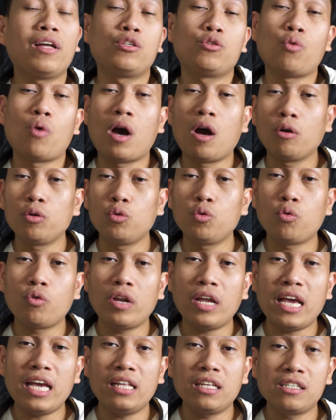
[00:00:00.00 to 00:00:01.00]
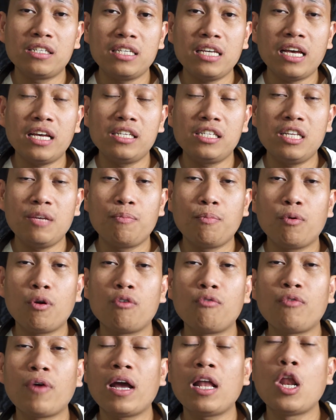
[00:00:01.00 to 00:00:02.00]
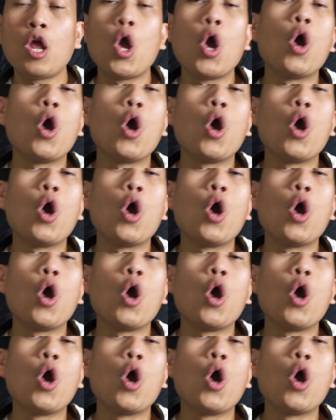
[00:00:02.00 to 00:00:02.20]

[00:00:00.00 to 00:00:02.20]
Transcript: So how to create a C I C profile?